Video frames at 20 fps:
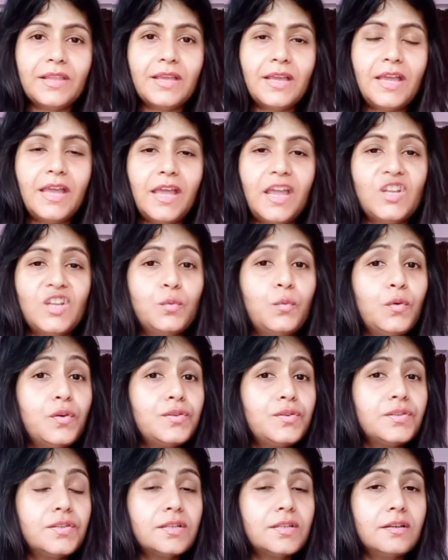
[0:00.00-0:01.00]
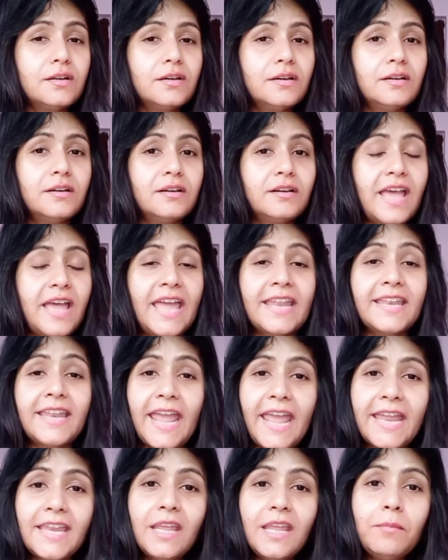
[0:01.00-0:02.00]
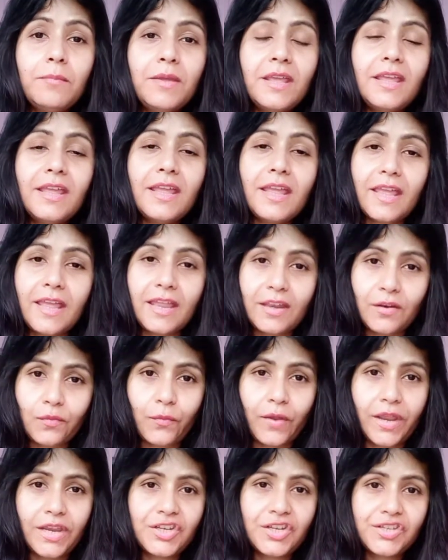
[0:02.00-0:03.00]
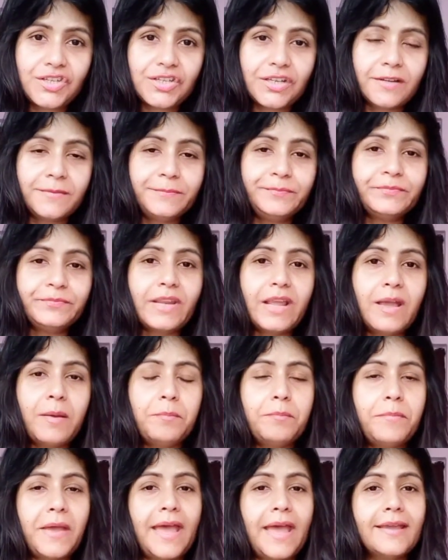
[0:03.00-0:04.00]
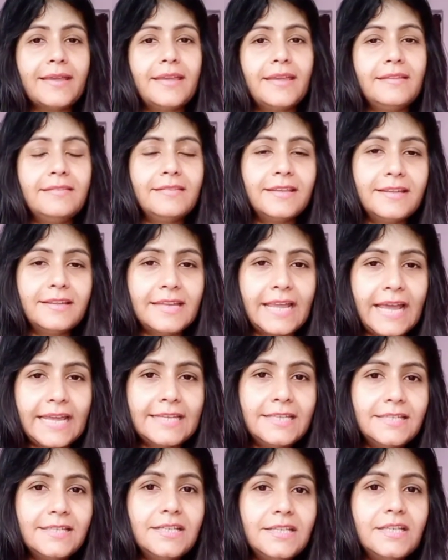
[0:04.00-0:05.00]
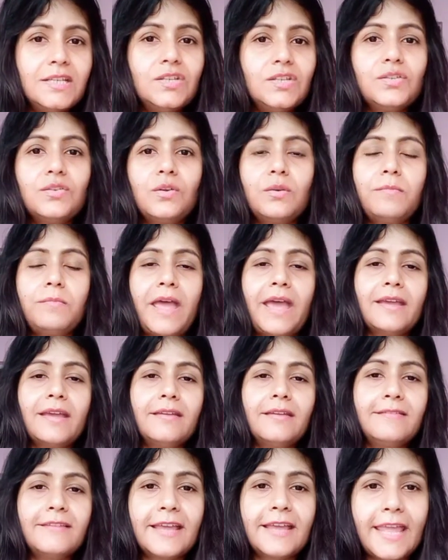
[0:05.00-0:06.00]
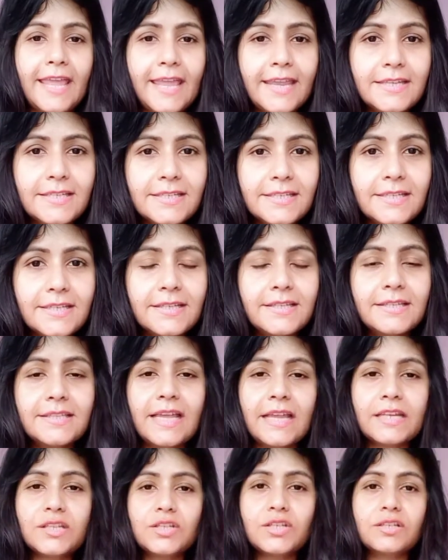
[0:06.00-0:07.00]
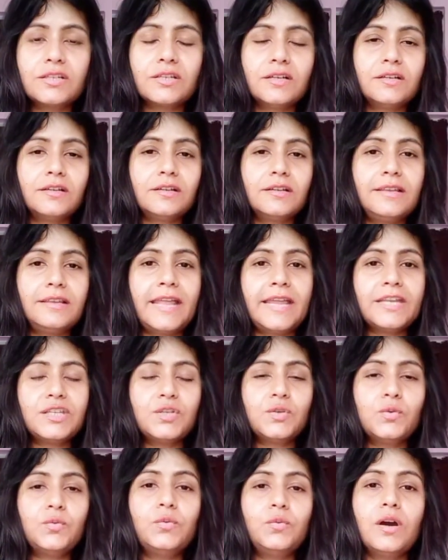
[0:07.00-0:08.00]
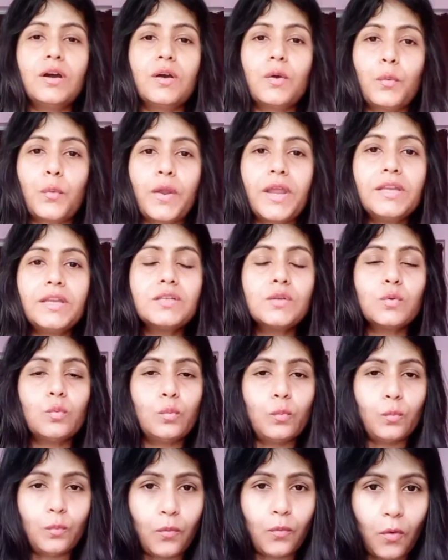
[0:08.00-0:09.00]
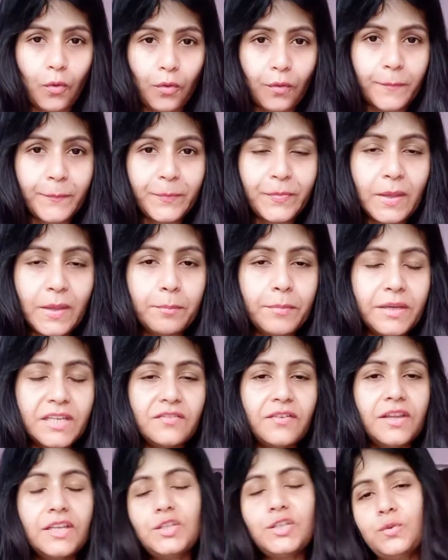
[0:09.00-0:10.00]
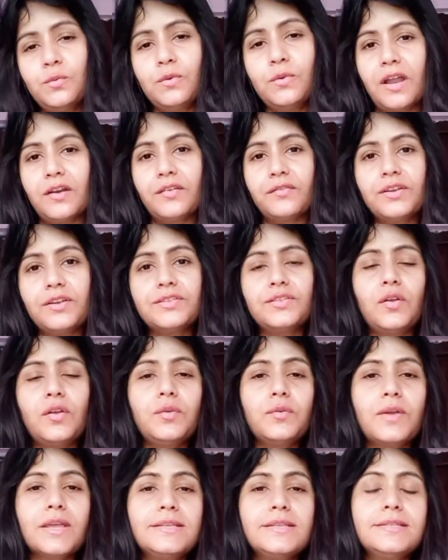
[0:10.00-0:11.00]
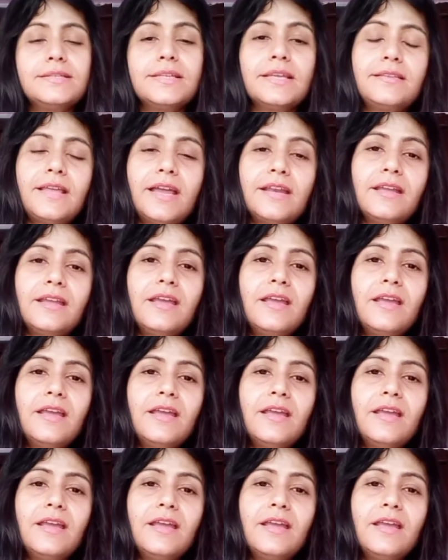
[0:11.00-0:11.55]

it was an enemy invasion back in the 90s or back in the 80s that led to a great war between two countries. Or you can say that